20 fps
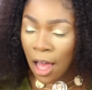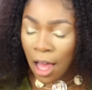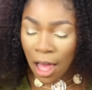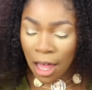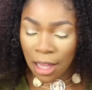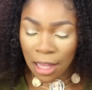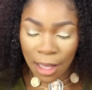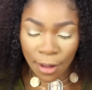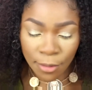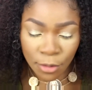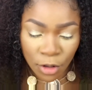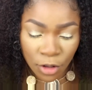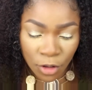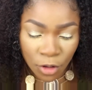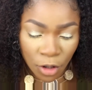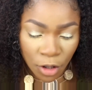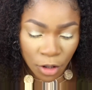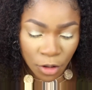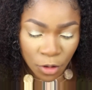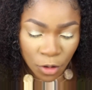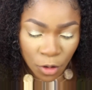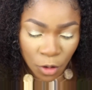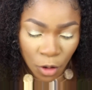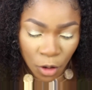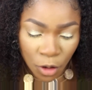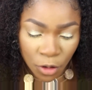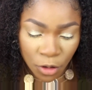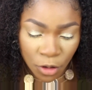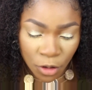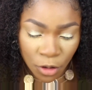And I'm just going to
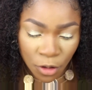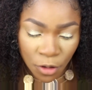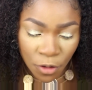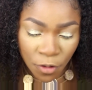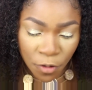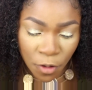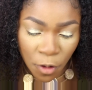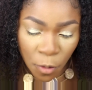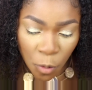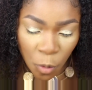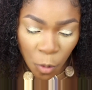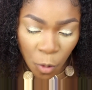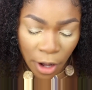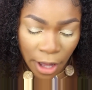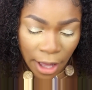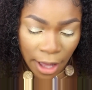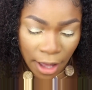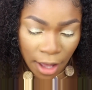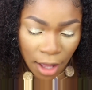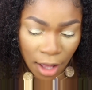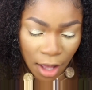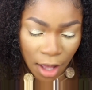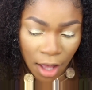continue from where